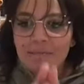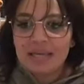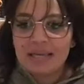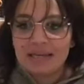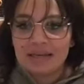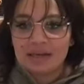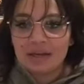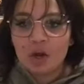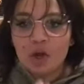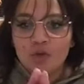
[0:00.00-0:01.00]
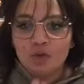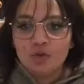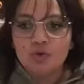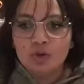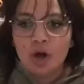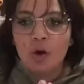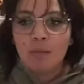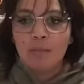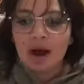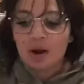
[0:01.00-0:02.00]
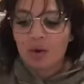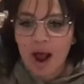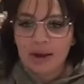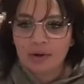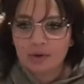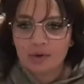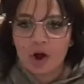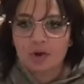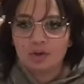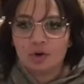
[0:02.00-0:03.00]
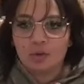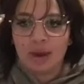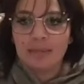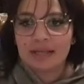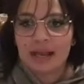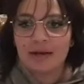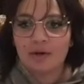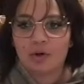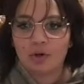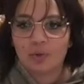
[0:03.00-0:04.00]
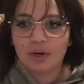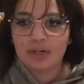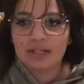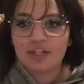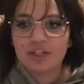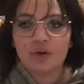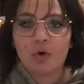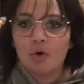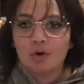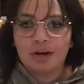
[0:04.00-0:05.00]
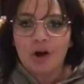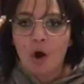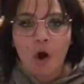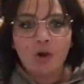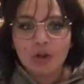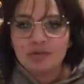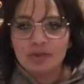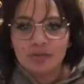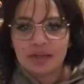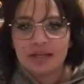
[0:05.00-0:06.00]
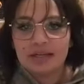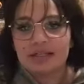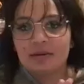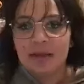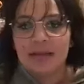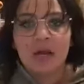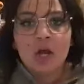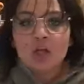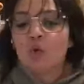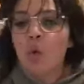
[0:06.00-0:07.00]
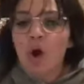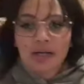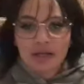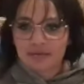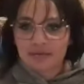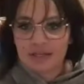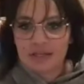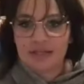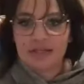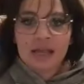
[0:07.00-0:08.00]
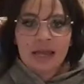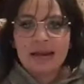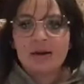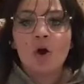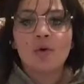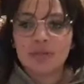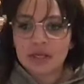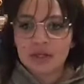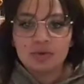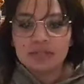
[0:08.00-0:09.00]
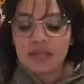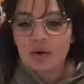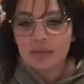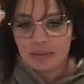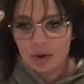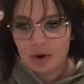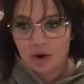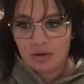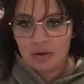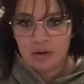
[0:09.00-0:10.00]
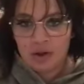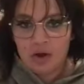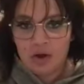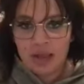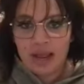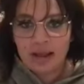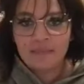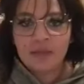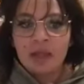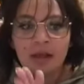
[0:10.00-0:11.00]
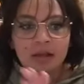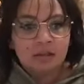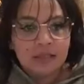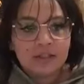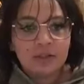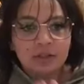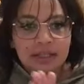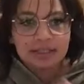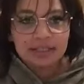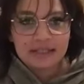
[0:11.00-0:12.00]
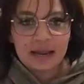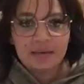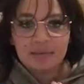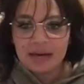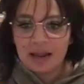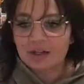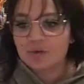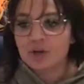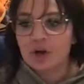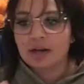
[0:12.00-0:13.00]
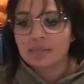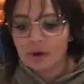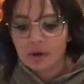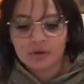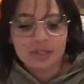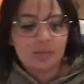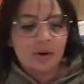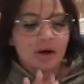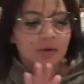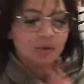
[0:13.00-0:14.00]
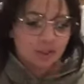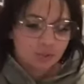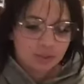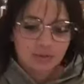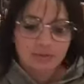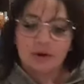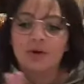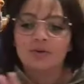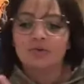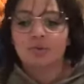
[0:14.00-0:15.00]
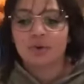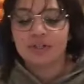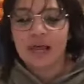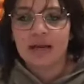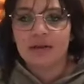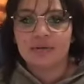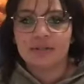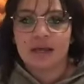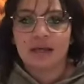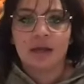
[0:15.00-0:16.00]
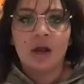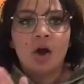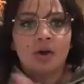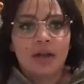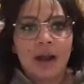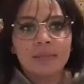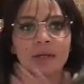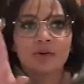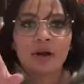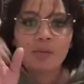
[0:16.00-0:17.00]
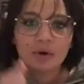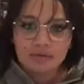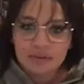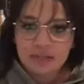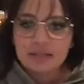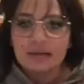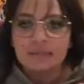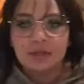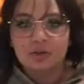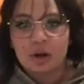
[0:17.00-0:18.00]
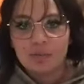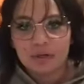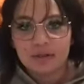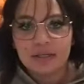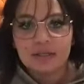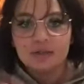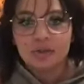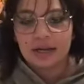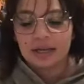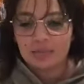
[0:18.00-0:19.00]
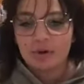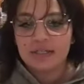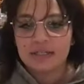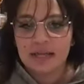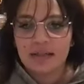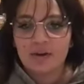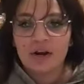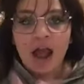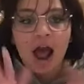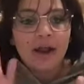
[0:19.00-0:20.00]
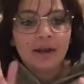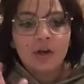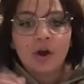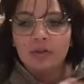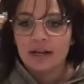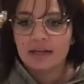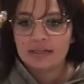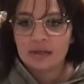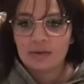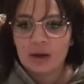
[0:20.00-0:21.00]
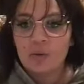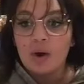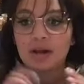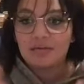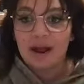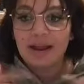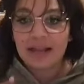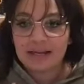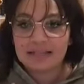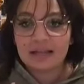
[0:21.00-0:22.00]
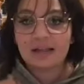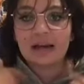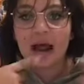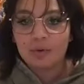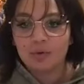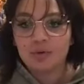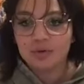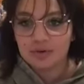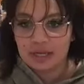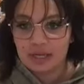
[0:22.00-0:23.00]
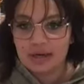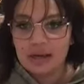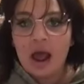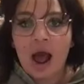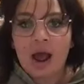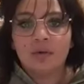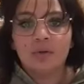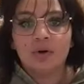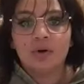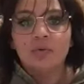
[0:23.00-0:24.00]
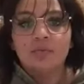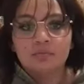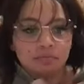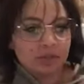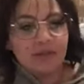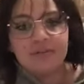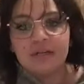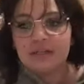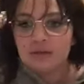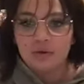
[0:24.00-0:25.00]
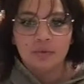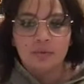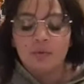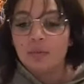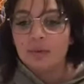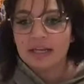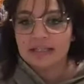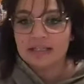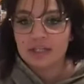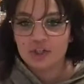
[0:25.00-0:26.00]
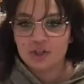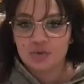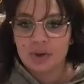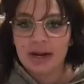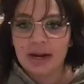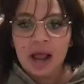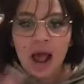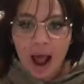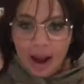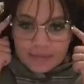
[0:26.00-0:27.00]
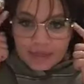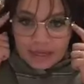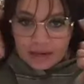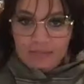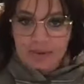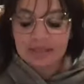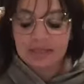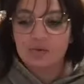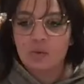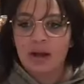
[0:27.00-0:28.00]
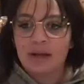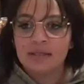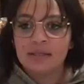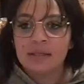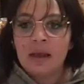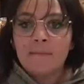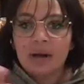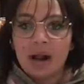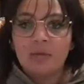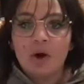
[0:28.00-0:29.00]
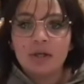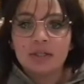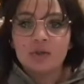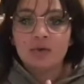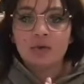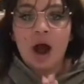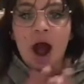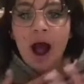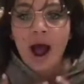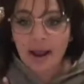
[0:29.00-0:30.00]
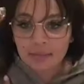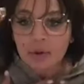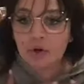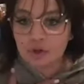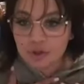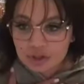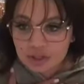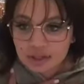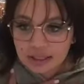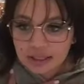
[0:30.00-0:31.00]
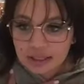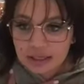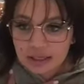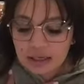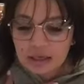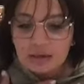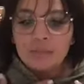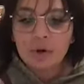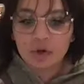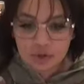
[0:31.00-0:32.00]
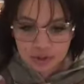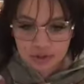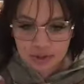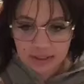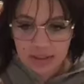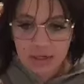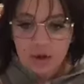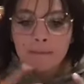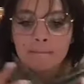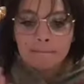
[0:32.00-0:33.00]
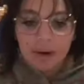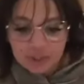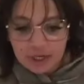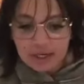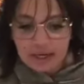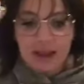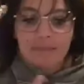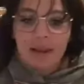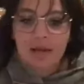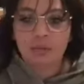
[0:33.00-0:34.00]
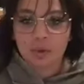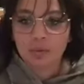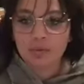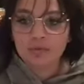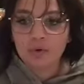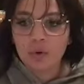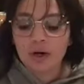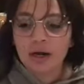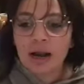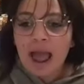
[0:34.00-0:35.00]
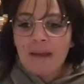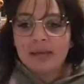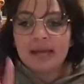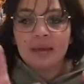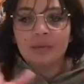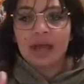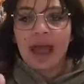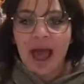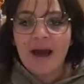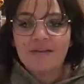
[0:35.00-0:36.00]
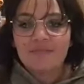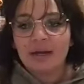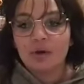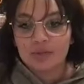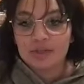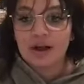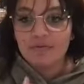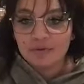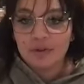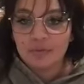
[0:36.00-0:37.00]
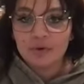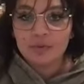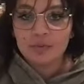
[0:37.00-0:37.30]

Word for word: mean you go buck wild on your website or your workstation ordering all of the things to make 20 of these in hopes that you sell them all. Okay. Literally today, me and Alex were talking about closing a party. What should we get with our host rewards? And it was like, okay, I'm going to grab one of these and I'm going to grab one of these so that I can put it together. I know that I can sell that one. If I can't sell it, I will use it. I will gift it to one of my kids' teachers, right? I'm thinking business wise but I want to, I personally, personally budget and make room for being able to have my own stuff for the